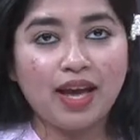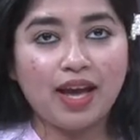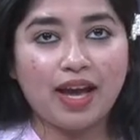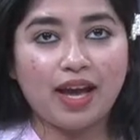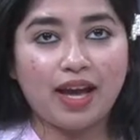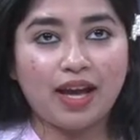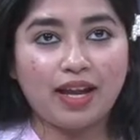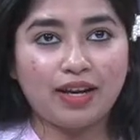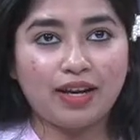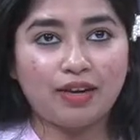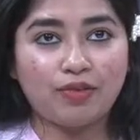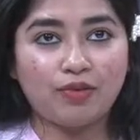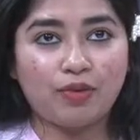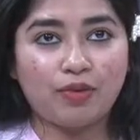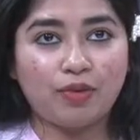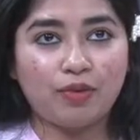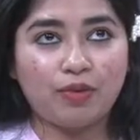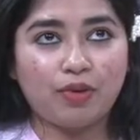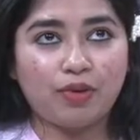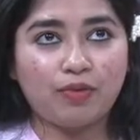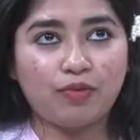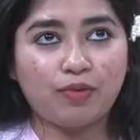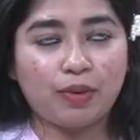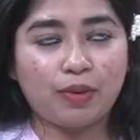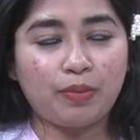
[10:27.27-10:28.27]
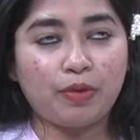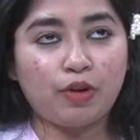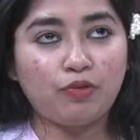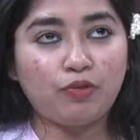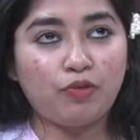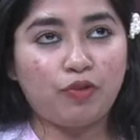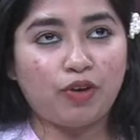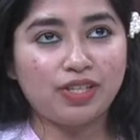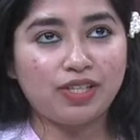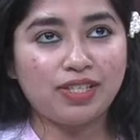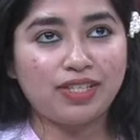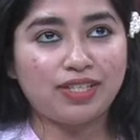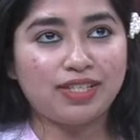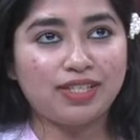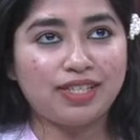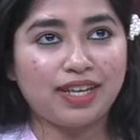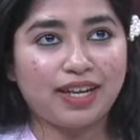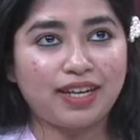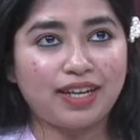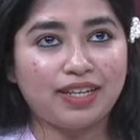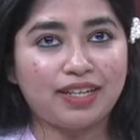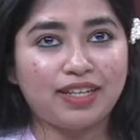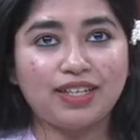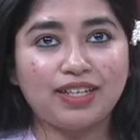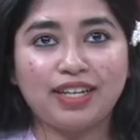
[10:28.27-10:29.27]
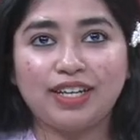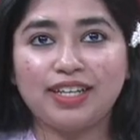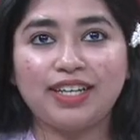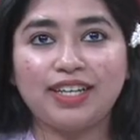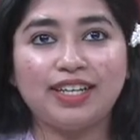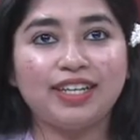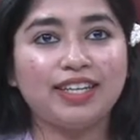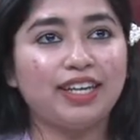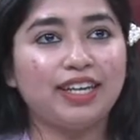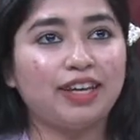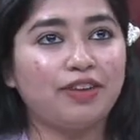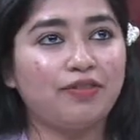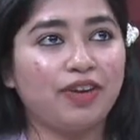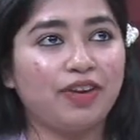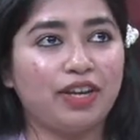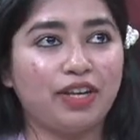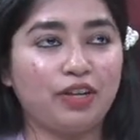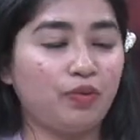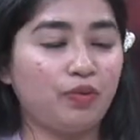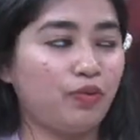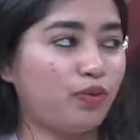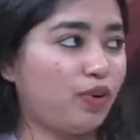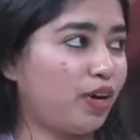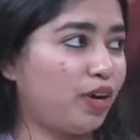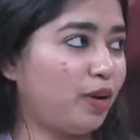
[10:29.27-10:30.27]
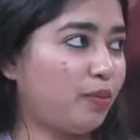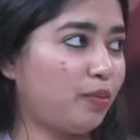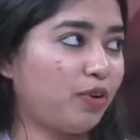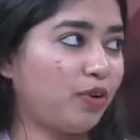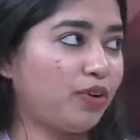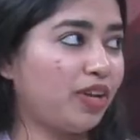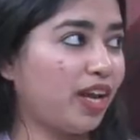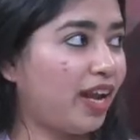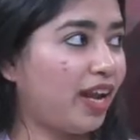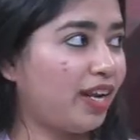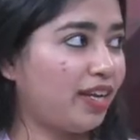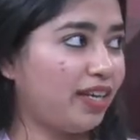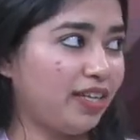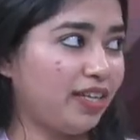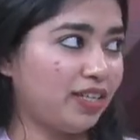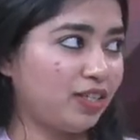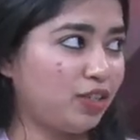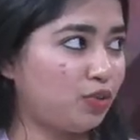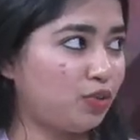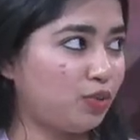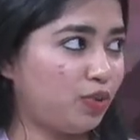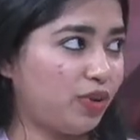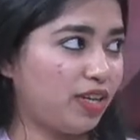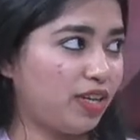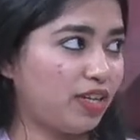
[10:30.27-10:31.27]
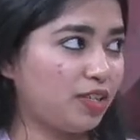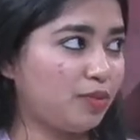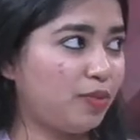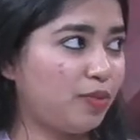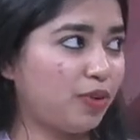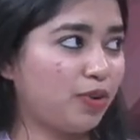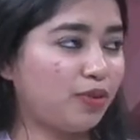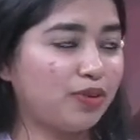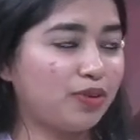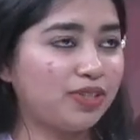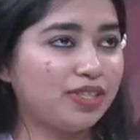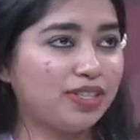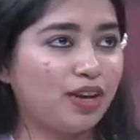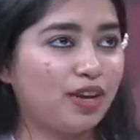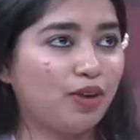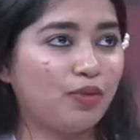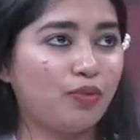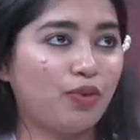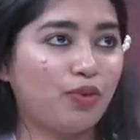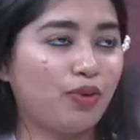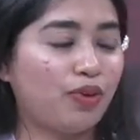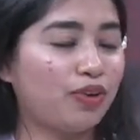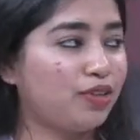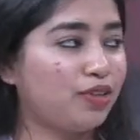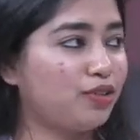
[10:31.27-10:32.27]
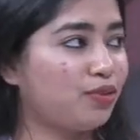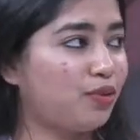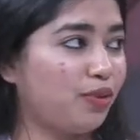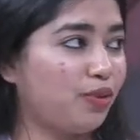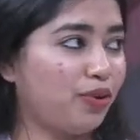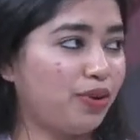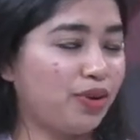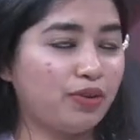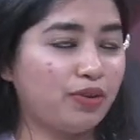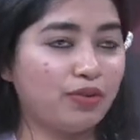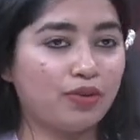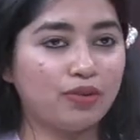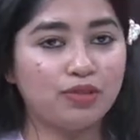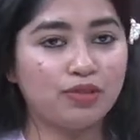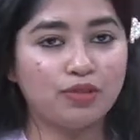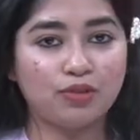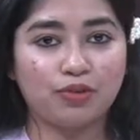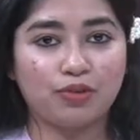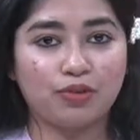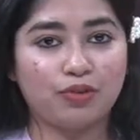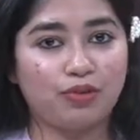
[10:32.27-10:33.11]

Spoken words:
And about 1st year, 2nd year, they didn't give any word about any students because now war is going on, so